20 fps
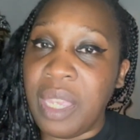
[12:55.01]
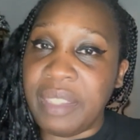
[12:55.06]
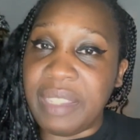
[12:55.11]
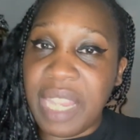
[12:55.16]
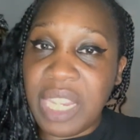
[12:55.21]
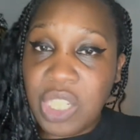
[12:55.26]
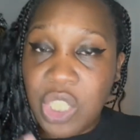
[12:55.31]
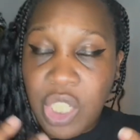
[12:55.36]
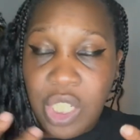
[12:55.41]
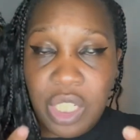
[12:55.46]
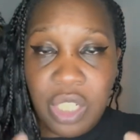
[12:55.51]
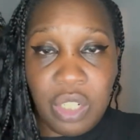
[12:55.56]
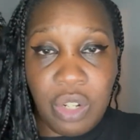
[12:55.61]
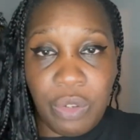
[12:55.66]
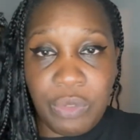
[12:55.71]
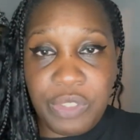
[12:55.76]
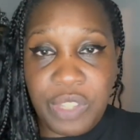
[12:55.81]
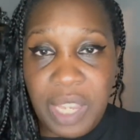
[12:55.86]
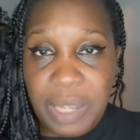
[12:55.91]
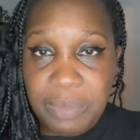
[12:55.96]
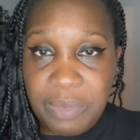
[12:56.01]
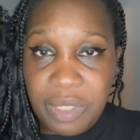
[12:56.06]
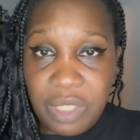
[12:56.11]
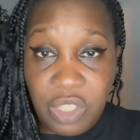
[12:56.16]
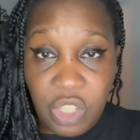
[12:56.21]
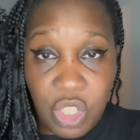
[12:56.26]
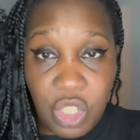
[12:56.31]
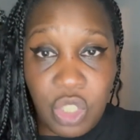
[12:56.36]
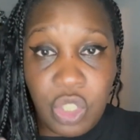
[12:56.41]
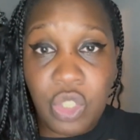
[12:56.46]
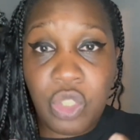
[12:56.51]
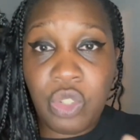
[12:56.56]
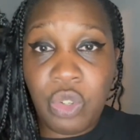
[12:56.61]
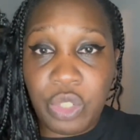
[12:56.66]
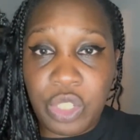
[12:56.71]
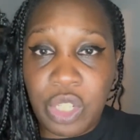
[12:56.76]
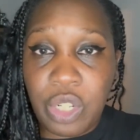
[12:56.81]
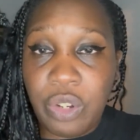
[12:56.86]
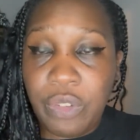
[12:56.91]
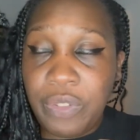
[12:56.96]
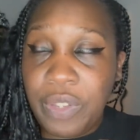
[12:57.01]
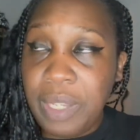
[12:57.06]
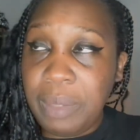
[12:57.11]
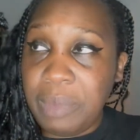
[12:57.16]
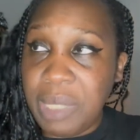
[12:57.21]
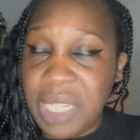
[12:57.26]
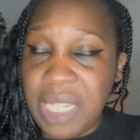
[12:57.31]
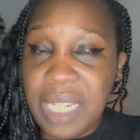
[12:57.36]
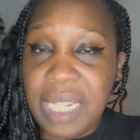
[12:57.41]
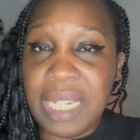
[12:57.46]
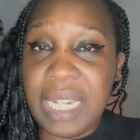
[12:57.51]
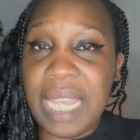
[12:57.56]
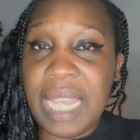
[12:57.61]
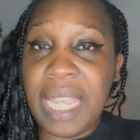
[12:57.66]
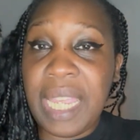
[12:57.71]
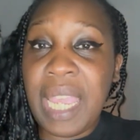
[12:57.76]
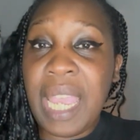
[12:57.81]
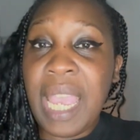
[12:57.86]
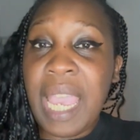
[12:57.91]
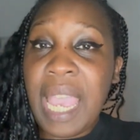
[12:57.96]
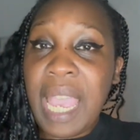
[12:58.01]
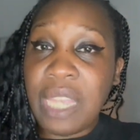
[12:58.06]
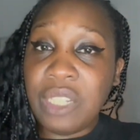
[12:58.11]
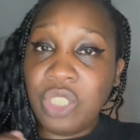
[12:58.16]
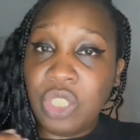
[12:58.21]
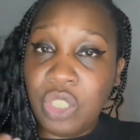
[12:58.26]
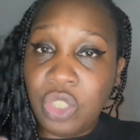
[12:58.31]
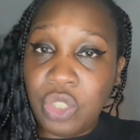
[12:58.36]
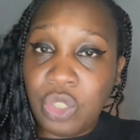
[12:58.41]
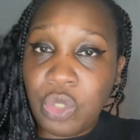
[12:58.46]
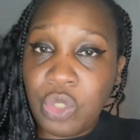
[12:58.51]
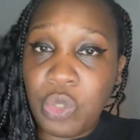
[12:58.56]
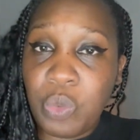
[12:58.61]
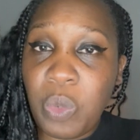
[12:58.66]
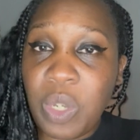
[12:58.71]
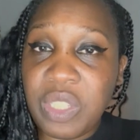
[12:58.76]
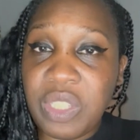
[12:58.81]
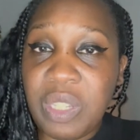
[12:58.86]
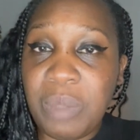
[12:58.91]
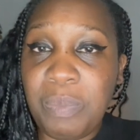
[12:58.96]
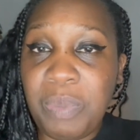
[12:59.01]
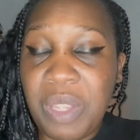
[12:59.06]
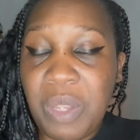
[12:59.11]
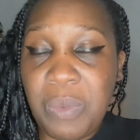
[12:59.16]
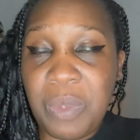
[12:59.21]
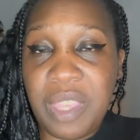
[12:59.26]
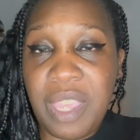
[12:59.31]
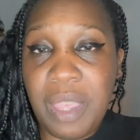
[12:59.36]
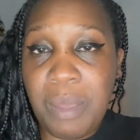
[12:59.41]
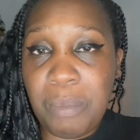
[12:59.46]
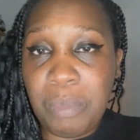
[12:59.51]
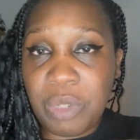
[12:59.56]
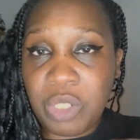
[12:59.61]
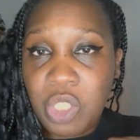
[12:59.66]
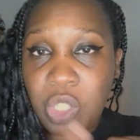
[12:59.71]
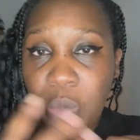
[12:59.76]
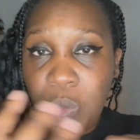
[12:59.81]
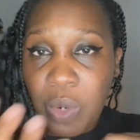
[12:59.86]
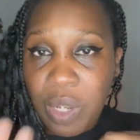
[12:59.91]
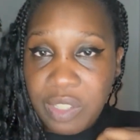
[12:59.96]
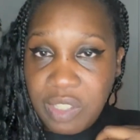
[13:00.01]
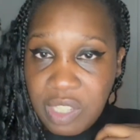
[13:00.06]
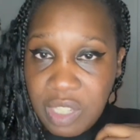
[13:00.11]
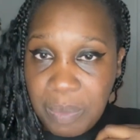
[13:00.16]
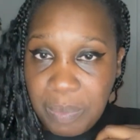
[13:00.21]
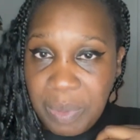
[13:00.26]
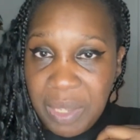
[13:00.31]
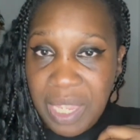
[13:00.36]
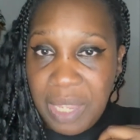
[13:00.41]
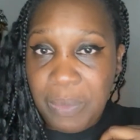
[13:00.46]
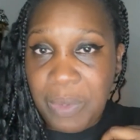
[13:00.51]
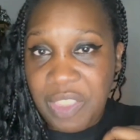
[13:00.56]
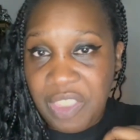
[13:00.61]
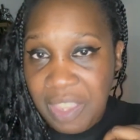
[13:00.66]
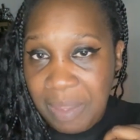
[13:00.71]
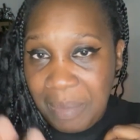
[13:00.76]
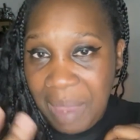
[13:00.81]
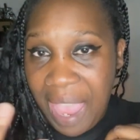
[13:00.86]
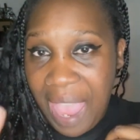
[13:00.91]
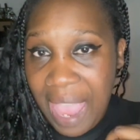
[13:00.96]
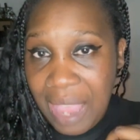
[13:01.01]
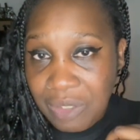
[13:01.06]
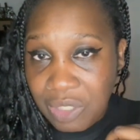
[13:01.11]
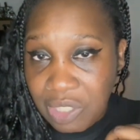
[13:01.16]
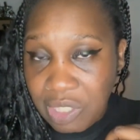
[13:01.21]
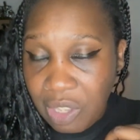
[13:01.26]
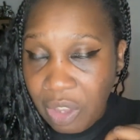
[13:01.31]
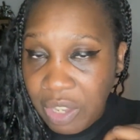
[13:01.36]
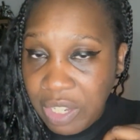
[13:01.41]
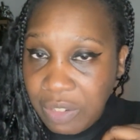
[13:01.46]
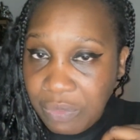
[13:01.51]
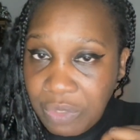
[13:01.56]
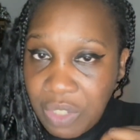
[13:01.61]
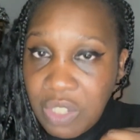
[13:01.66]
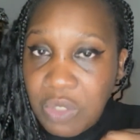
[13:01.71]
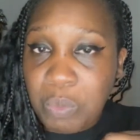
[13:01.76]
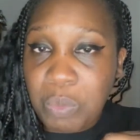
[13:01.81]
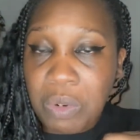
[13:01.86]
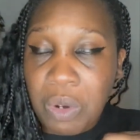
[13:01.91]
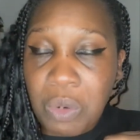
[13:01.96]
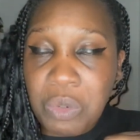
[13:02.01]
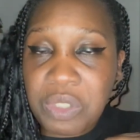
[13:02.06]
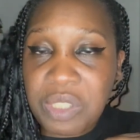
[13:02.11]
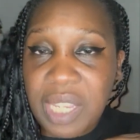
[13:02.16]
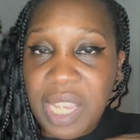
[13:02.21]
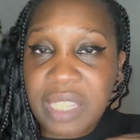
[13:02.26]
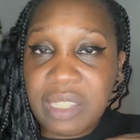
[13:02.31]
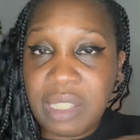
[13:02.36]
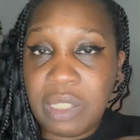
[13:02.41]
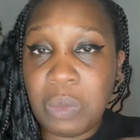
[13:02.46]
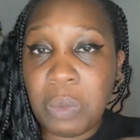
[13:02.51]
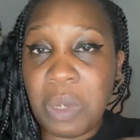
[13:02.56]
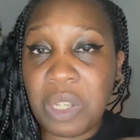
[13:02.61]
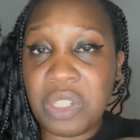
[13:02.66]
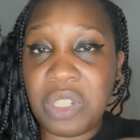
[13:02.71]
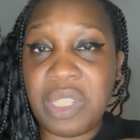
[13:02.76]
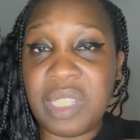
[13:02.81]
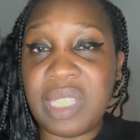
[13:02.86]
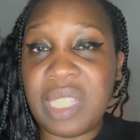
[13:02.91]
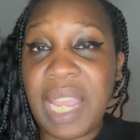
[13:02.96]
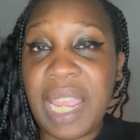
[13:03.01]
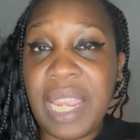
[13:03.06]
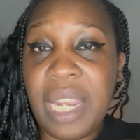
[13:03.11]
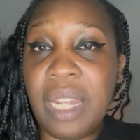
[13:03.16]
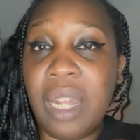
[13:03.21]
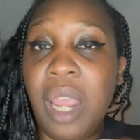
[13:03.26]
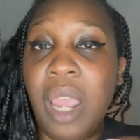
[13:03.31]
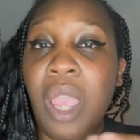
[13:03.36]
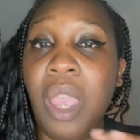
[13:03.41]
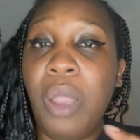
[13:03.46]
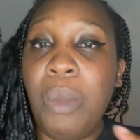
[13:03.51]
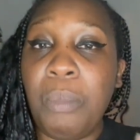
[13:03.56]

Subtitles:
That she loves him, she does love him dearly, and she does want to be with him, but she wants to be with him outside of this process, is what she's saying.